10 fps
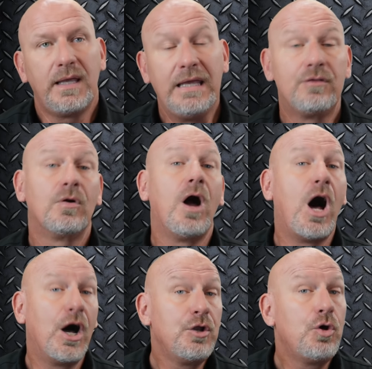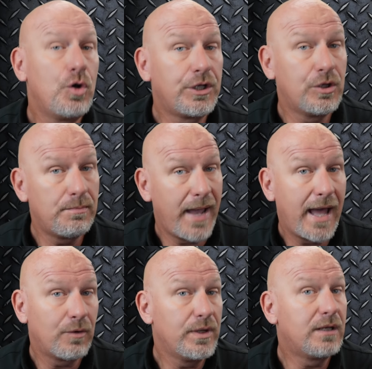either unhook your
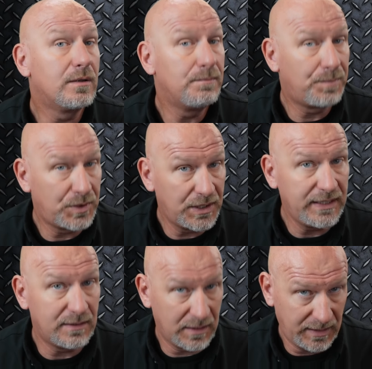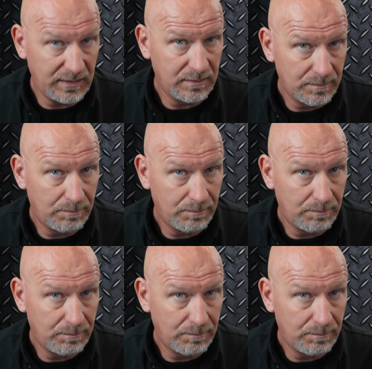battery completely